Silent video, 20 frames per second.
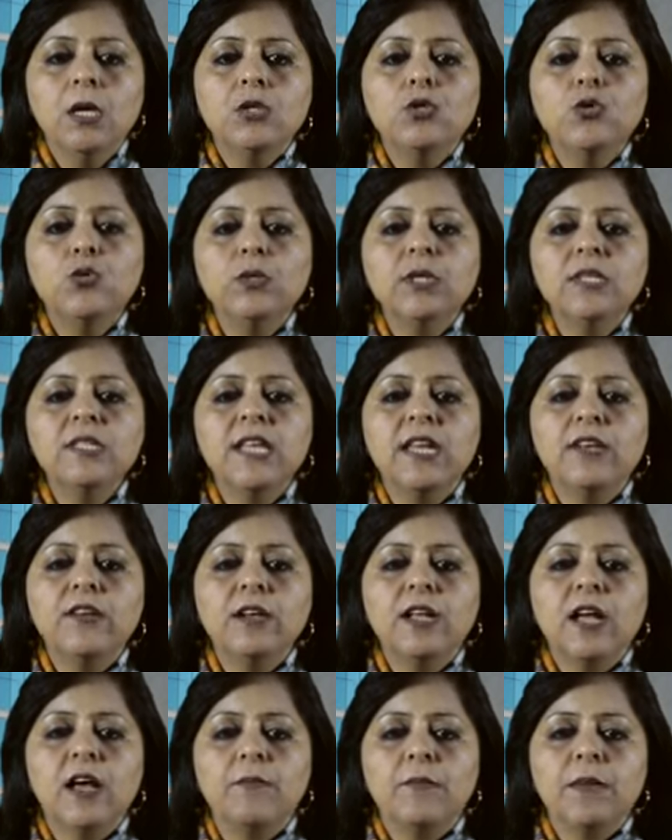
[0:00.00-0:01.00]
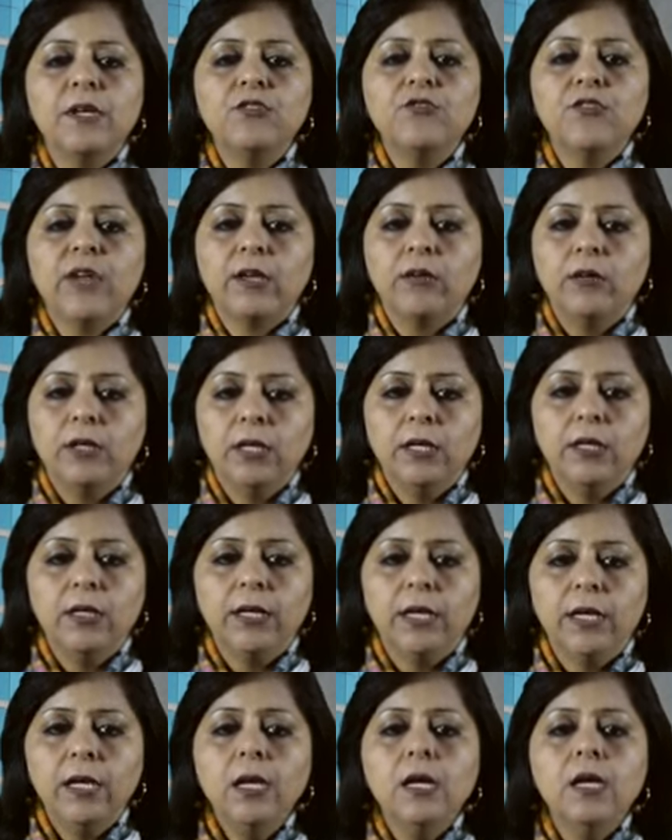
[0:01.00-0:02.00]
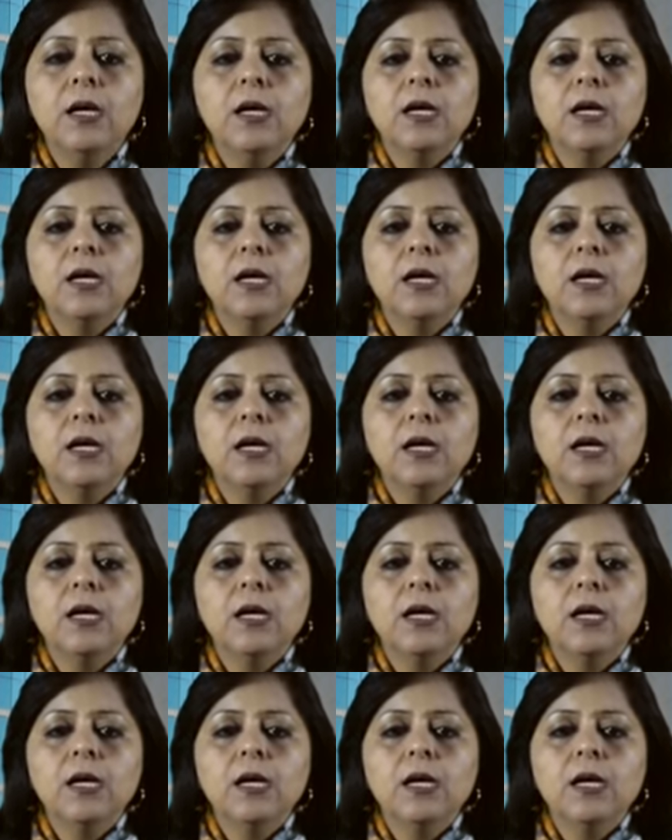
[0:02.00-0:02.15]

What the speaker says: to the central government regularly,